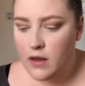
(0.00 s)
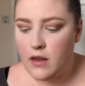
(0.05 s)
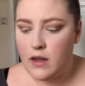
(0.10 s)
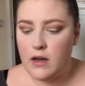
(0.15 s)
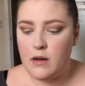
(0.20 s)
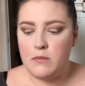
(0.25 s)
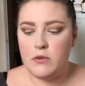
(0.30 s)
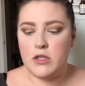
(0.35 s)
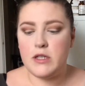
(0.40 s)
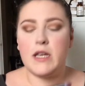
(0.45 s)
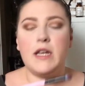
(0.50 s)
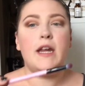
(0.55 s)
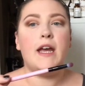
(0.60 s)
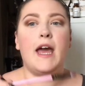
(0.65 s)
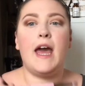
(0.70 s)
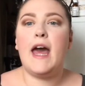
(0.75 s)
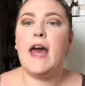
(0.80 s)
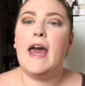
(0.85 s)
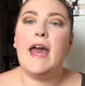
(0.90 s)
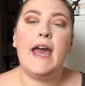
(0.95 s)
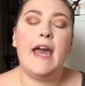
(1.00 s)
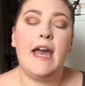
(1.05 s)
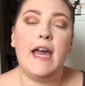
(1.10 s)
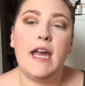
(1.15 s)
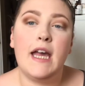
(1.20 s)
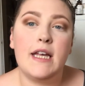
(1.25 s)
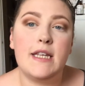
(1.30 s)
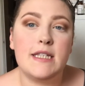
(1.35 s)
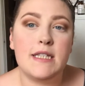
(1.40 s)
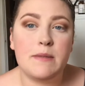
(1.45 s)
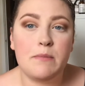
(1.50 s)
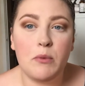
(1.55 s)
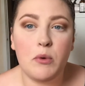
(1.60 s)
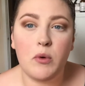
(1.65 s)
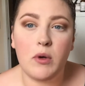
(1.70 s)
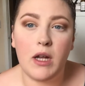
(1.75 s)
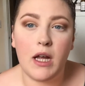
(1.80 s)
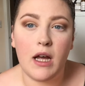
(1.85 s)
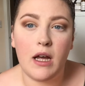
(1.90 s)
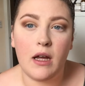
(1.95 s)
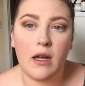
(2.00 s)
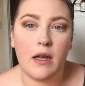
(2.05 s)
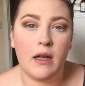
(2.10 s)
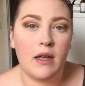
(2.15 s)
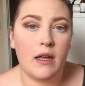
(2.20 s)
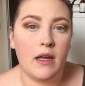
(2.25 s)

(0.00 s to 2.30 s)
Then I'm just going to get a smaller